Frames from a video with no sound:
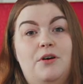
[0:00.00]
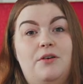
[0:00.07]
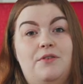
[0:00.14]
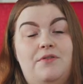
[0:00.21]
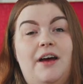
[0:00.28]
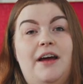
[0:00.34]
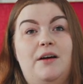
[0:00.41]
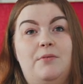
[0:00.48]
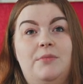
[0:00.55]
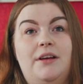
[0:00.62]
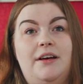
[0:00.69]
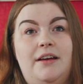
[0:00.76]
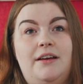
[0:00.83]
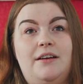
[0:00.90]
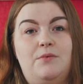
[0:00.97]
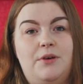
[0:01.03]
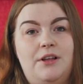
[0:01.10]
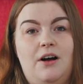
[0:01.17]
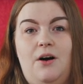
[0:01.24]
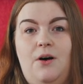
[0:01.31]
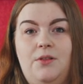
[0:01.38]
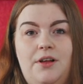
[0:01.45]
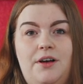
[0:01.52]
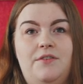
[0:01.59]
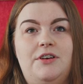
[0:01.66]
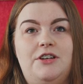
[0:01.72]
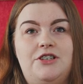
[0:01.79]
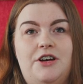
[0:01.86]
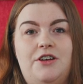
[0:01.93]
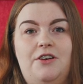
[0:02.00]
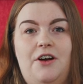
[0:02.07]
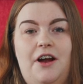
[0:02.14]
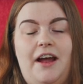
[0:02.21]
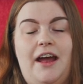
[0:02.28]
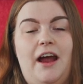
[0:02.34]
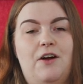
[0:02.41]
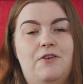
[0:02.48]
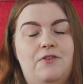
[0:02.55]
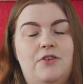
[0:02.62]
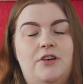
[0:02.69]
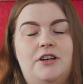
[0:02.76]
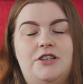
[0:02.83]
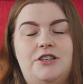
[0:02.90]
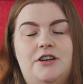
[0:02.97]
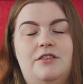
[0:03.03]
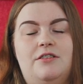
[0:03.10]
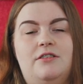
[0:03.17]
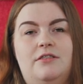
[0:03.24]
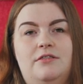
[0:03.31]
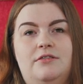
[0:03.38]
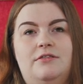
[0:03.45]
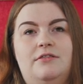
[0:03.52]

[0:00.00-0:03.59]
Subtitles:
We're a family. We all love each other and care for each other.